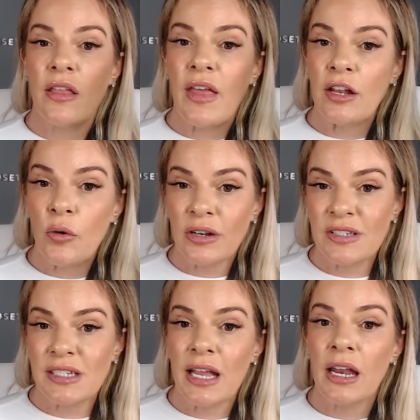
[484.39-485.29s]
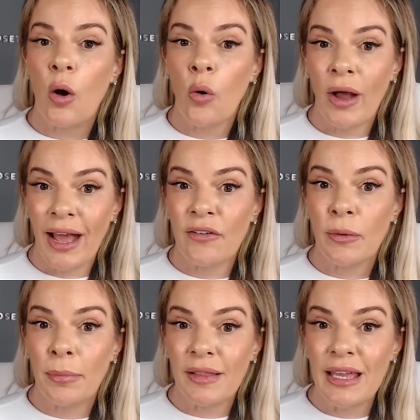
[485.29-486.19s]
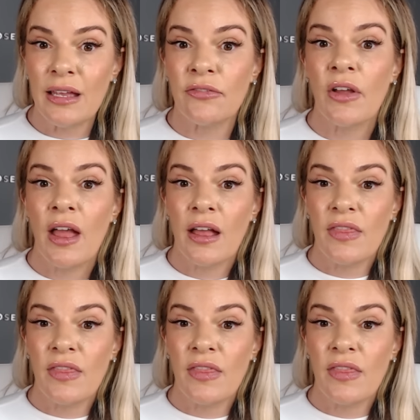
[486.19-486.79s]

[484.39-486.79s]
then you understand, oh, I have a belief